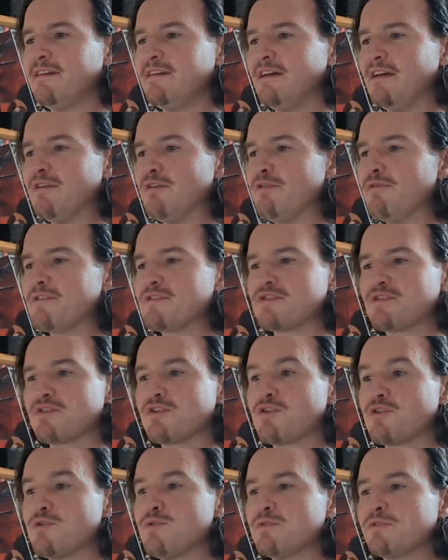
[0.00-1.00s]
an officer
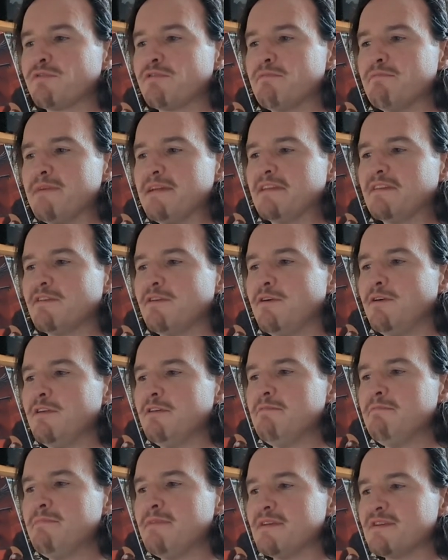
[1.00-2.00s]
croaked from
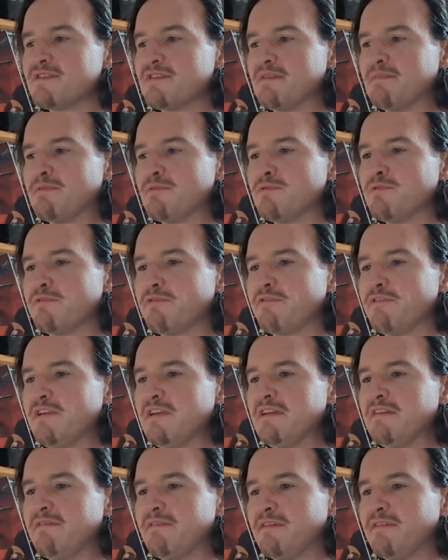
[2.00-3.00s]
mid-column as they broke
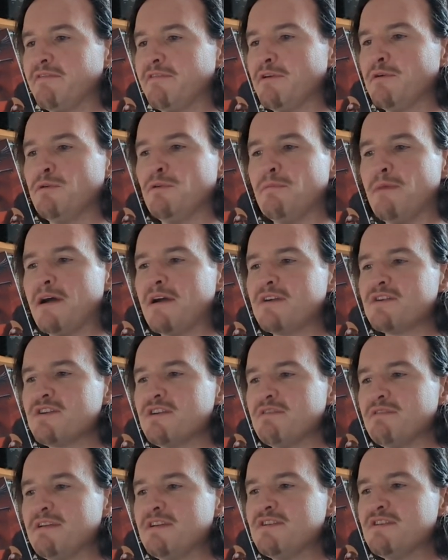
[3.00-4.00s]
free of the foul
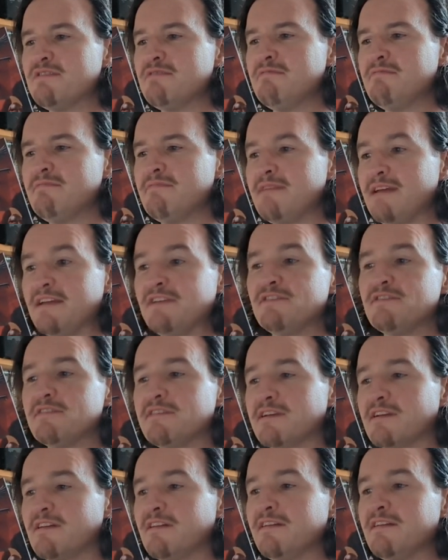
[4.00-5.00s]
marshy region into
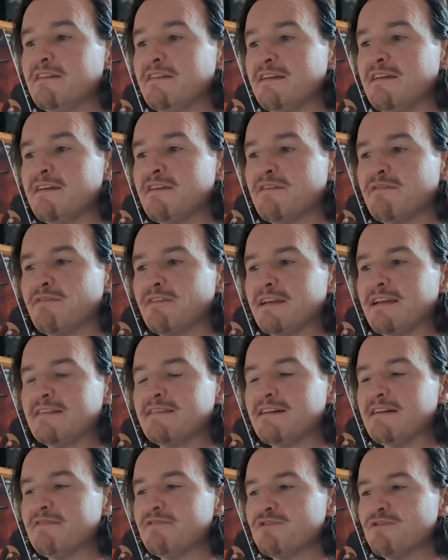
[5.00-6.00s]
the clear air of
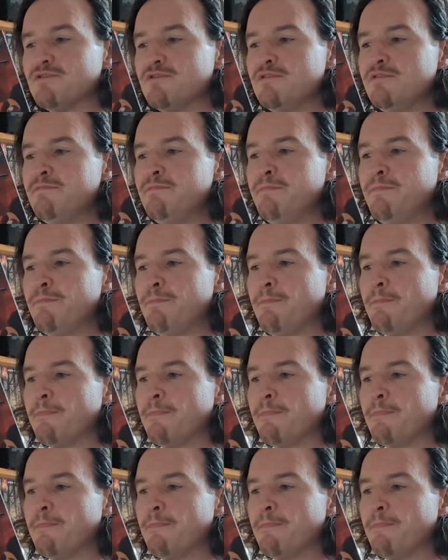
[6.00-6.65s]
late afternoon.